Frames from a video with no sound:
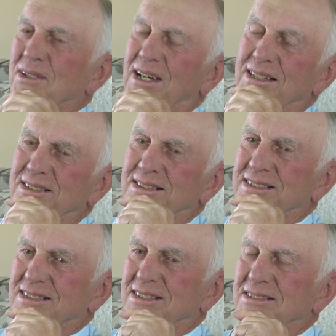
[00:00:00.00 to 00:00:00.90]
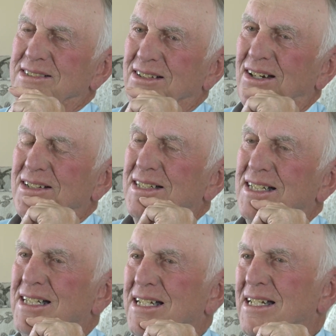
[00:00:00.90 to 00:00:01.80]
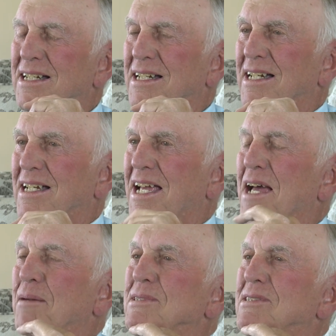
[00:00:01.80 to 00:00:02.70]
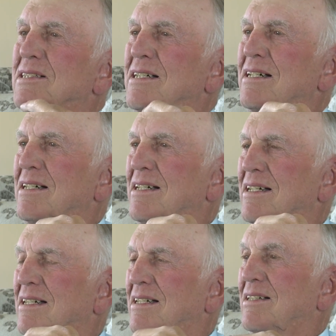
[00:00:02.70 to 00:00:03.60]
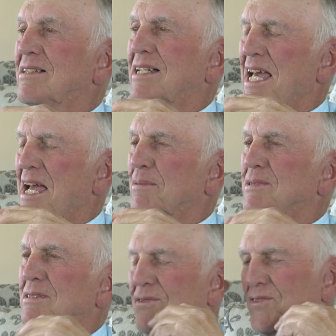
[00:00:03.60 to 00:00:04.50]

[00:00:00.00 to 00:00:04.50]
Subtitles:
I started Camas in the